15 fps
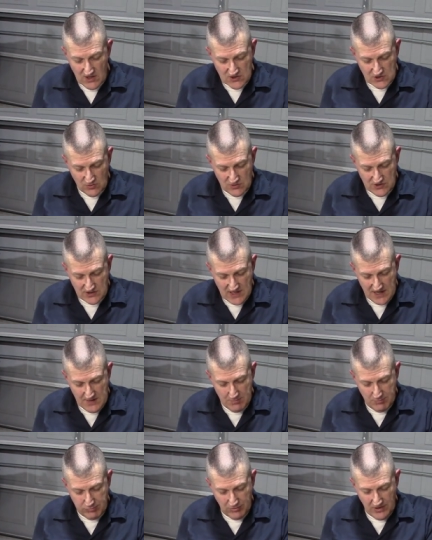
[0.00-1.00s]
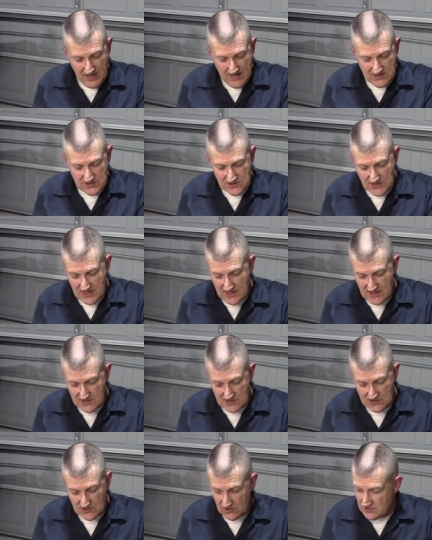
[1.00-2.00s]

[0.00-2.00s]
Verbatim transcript: So it just kind of blends in and just